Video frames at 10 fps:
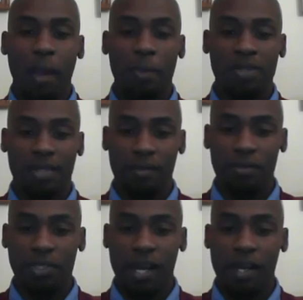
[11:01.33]
will happen
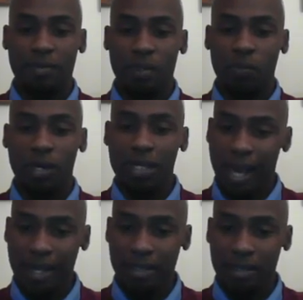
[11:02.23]
several times in one
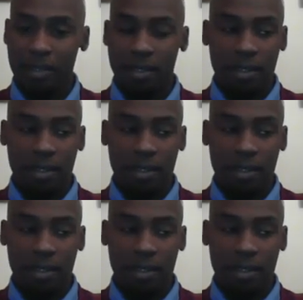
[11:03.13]
night.